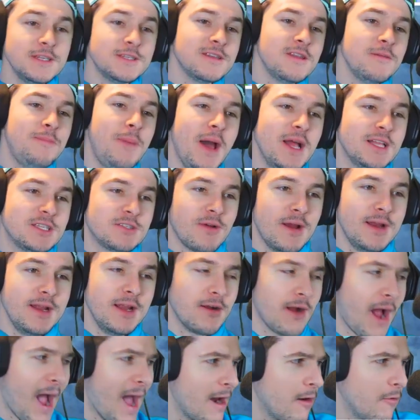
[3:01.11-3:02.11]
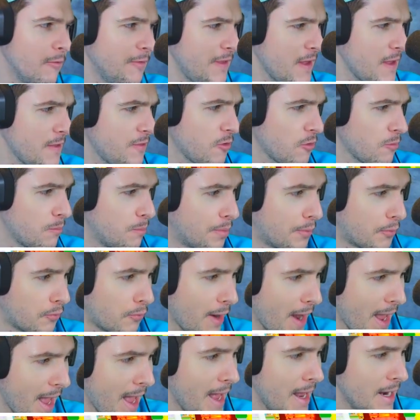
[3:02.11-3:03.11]
are the pets right here. I don't think they're
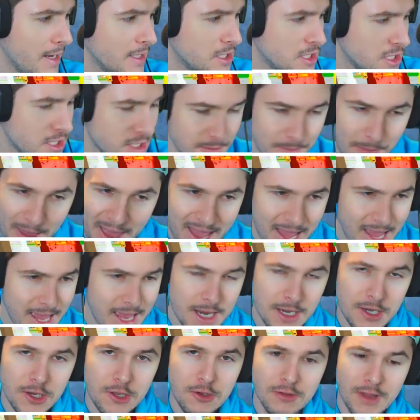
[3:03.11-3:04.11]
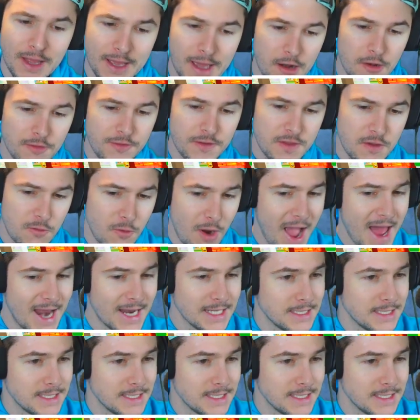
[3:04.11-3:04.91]
brand spanking new. Like, I don't think they were added